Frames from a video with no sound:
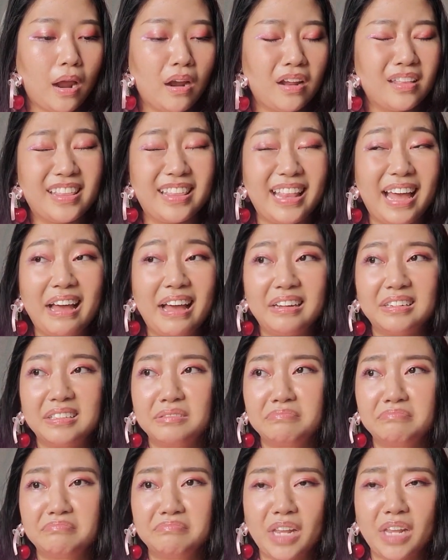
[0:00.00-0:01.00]
than that,
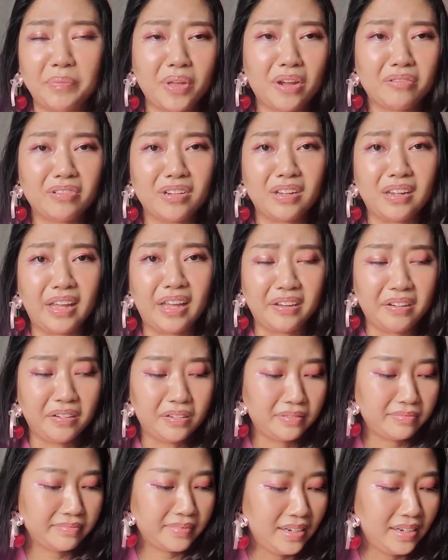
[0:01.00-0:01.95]
I'm not really like her.